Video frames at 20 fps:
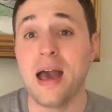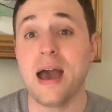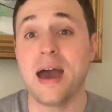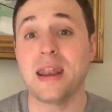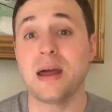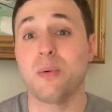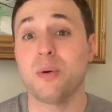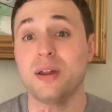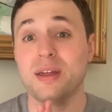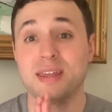
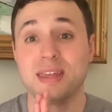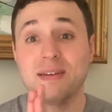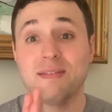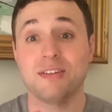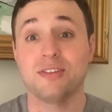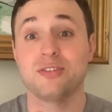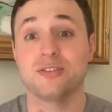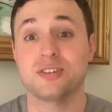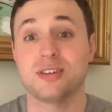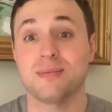And I want to give
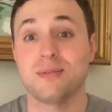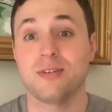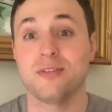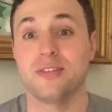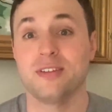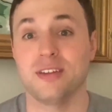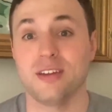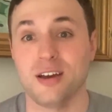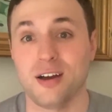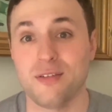it to some of
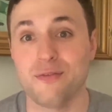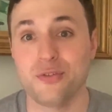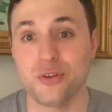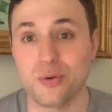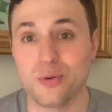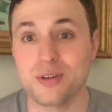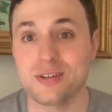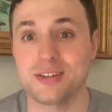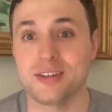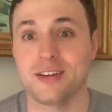the uh,
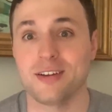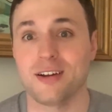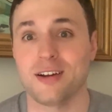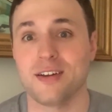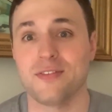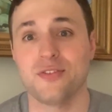viewers here.